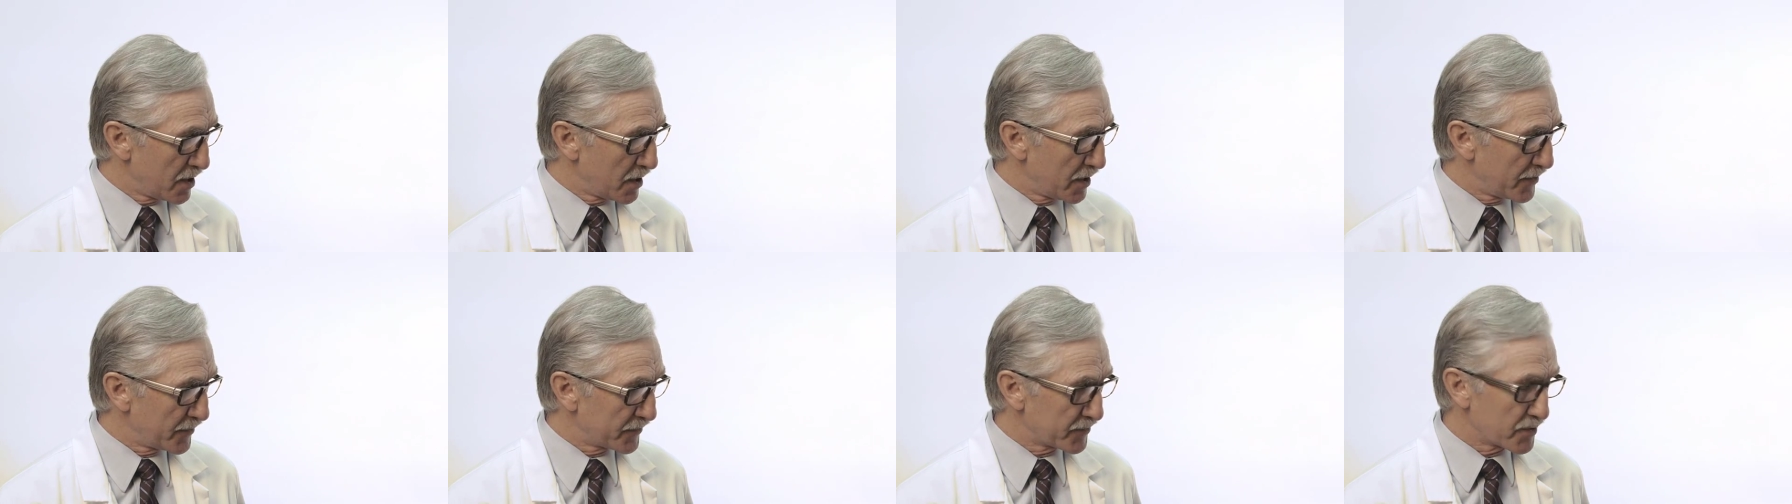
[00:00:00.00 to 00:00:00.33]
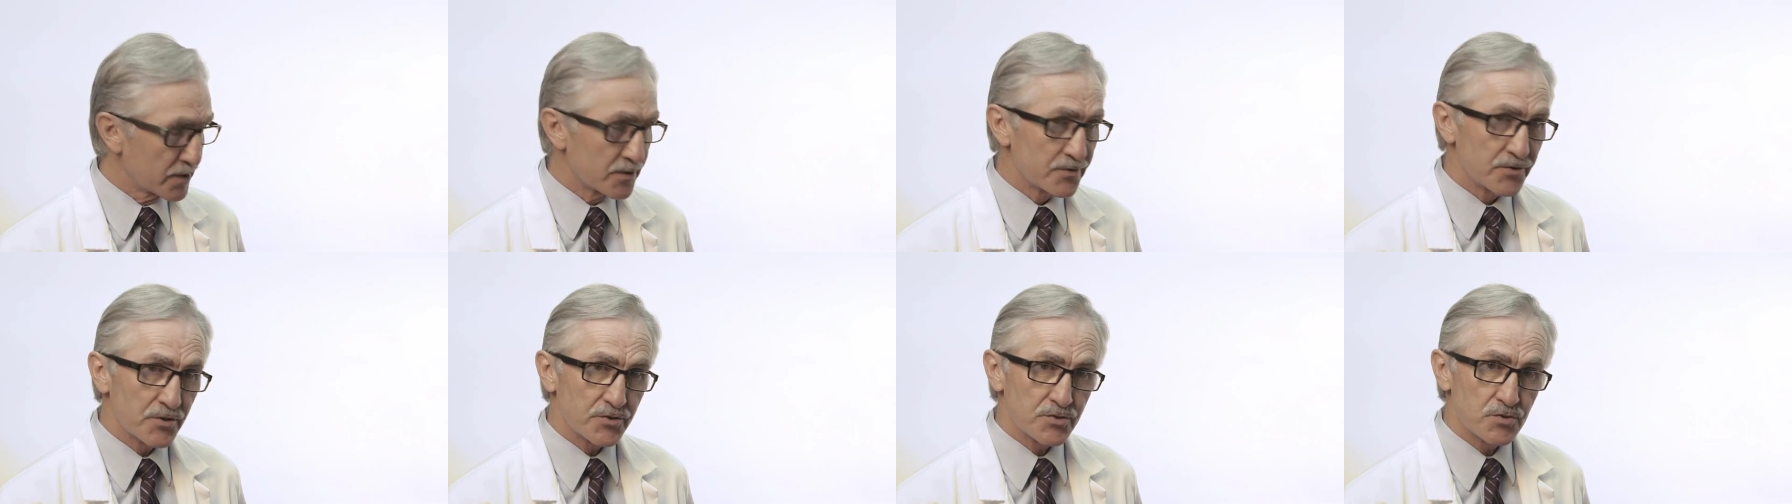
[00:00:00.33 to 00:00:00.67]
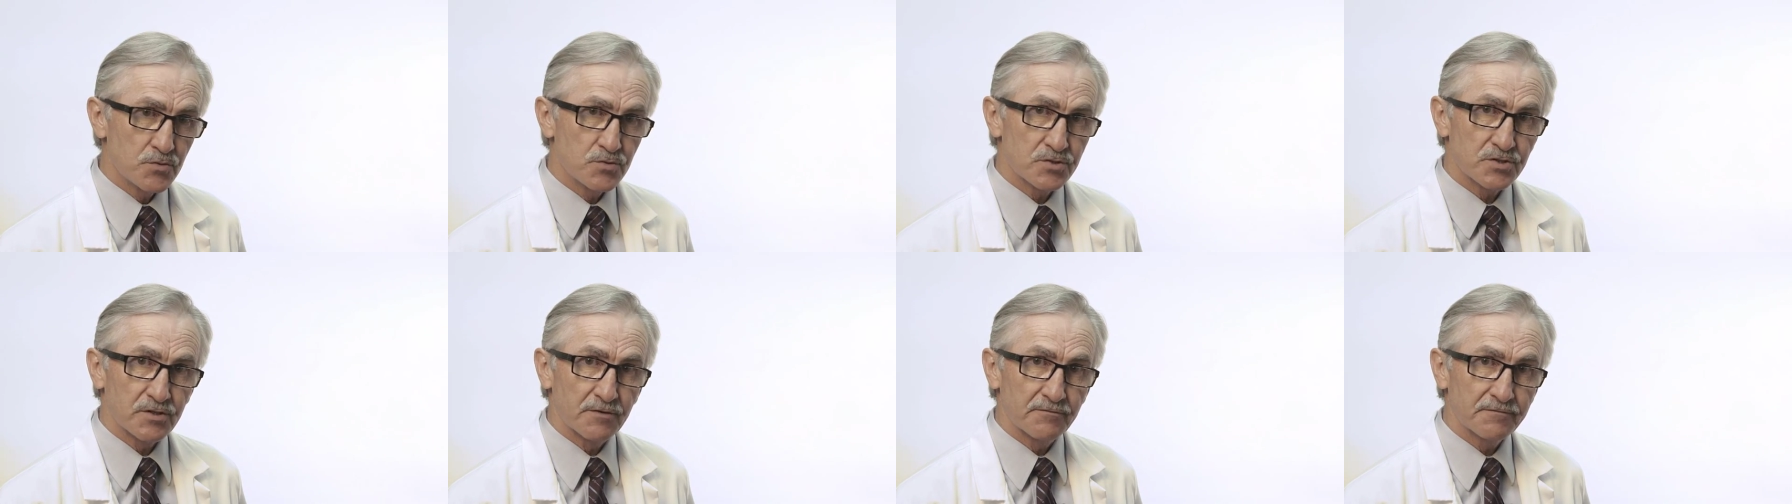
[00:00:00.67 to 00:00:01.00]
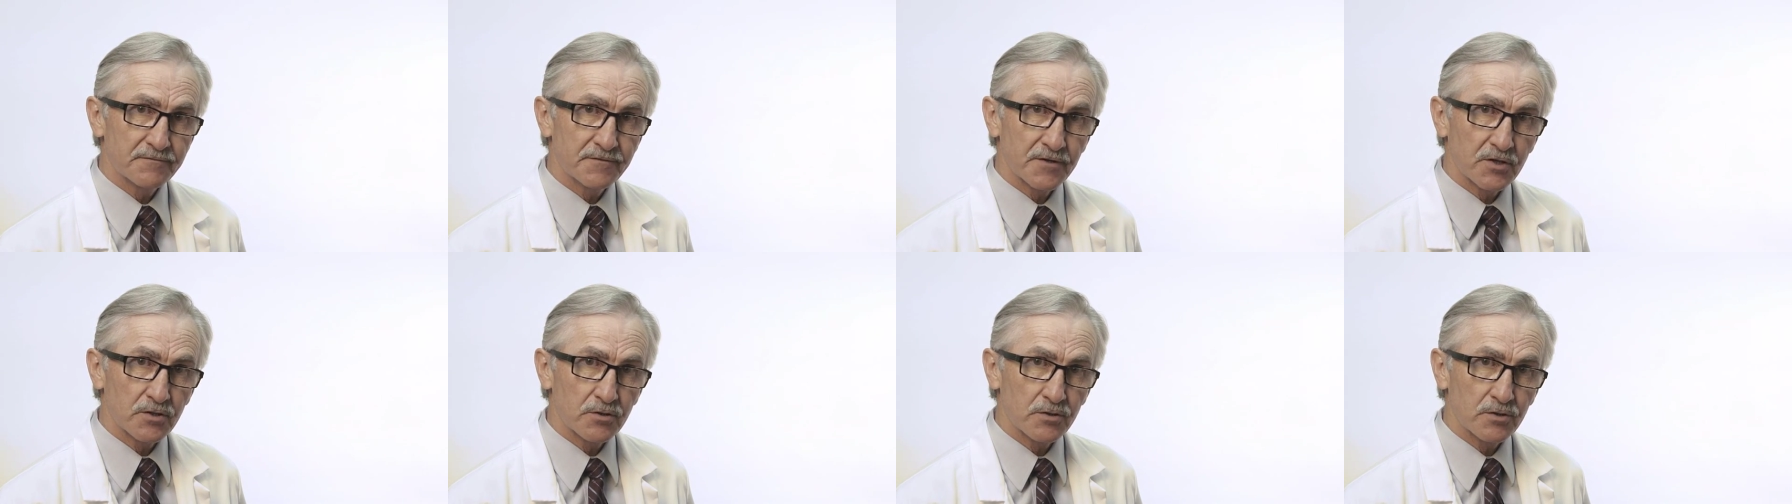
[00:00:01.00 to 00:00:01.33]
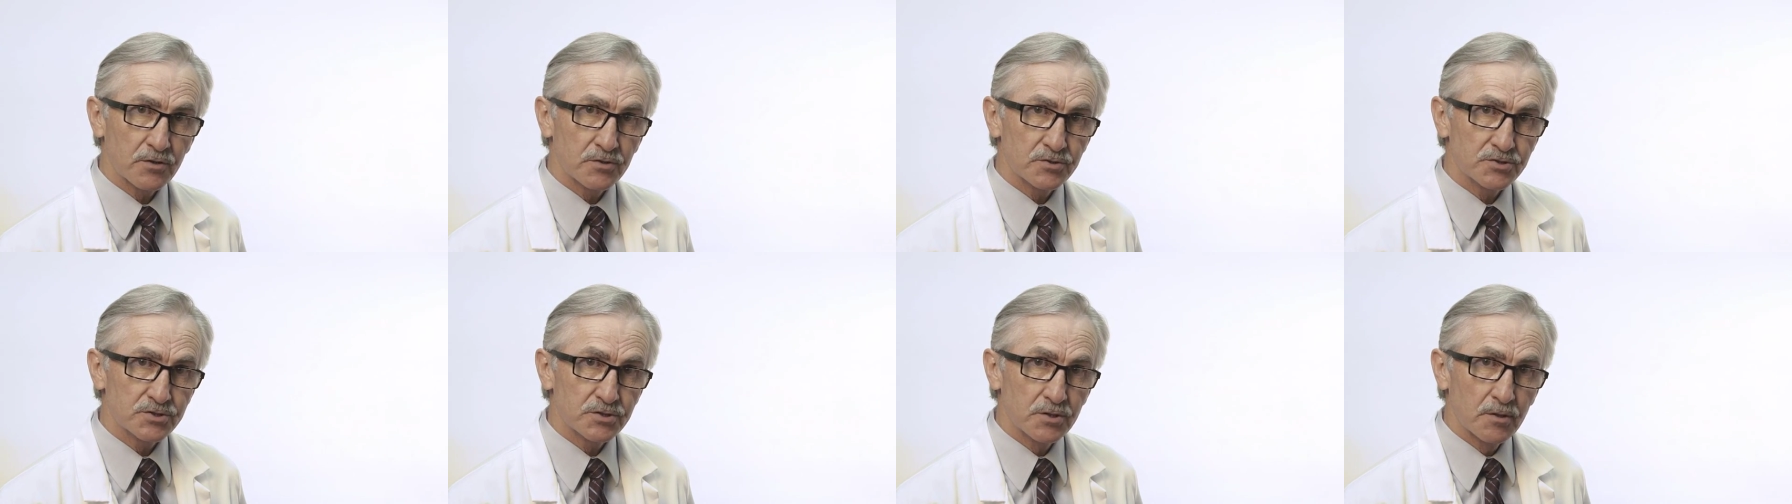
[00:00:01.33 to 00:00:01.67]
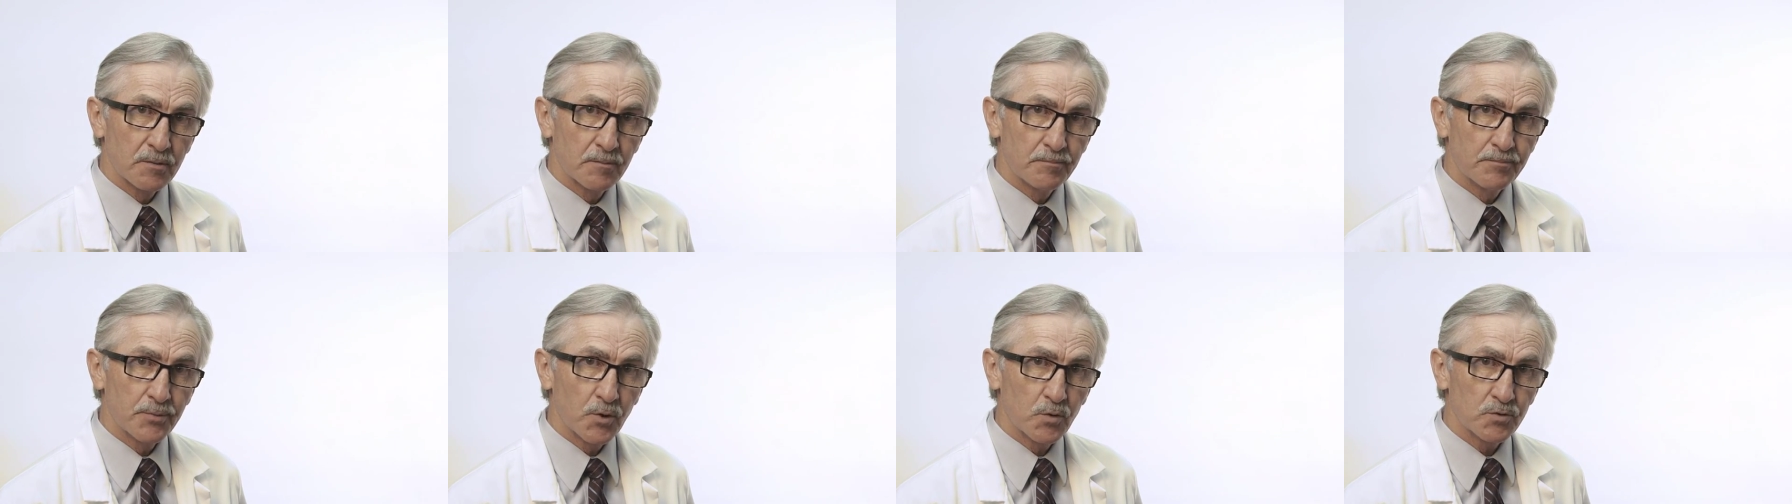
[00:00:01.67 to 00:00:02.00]
The use of fillers,
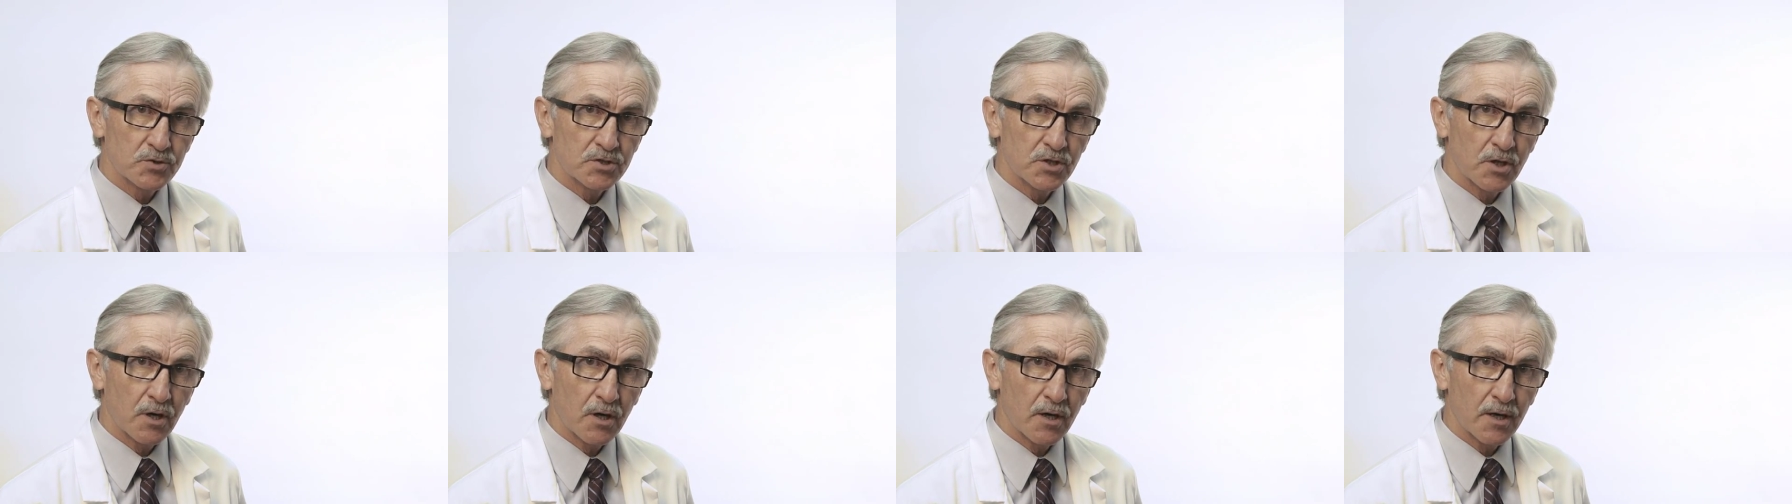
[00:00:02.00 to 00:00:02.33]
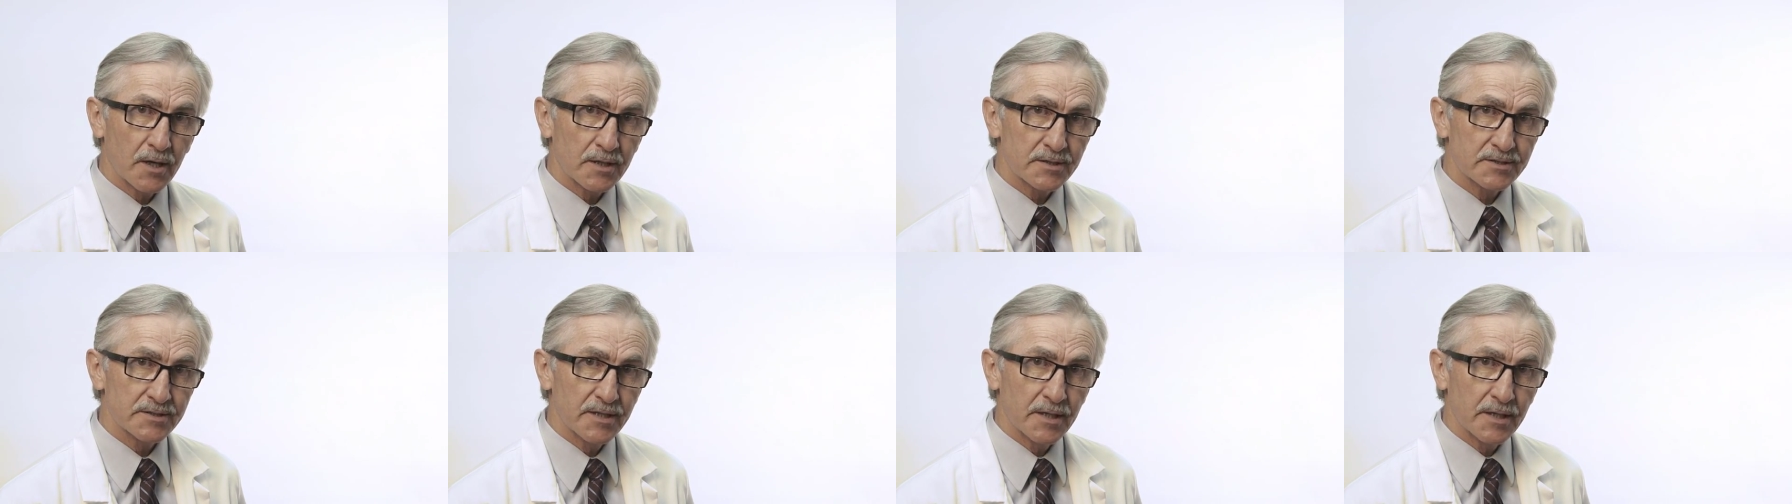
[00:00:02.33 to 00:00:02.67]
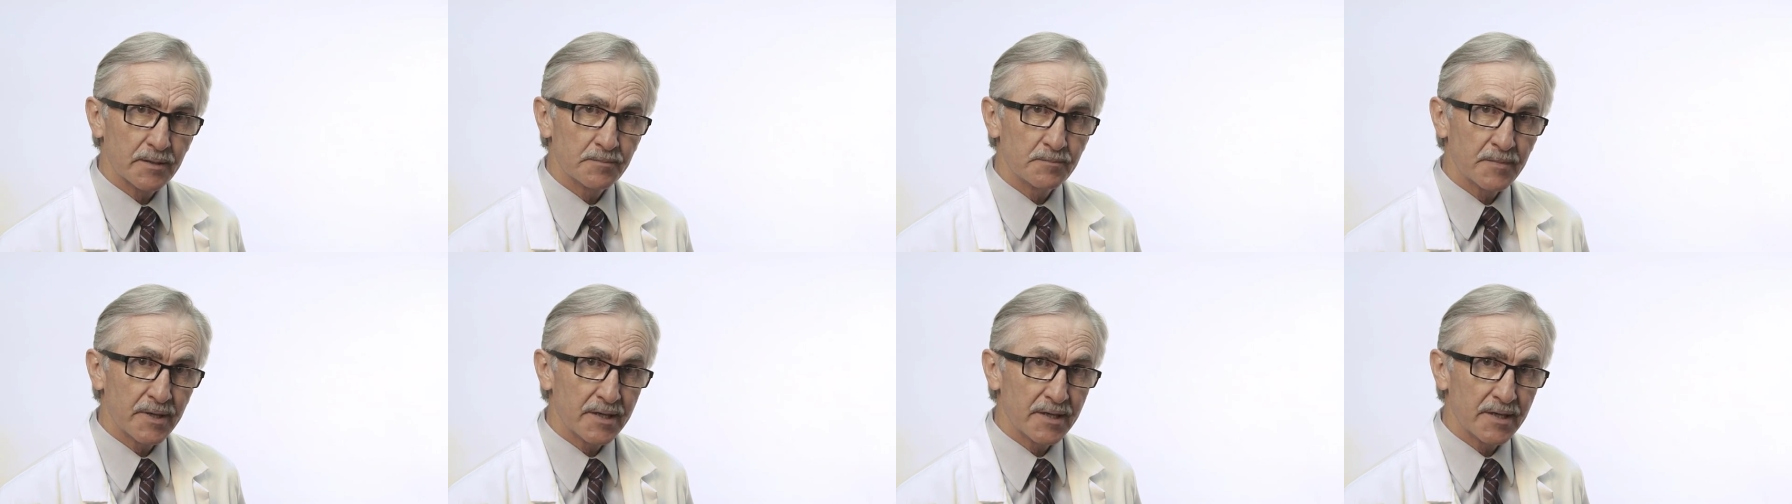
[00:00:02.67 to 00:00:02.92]
Botox, and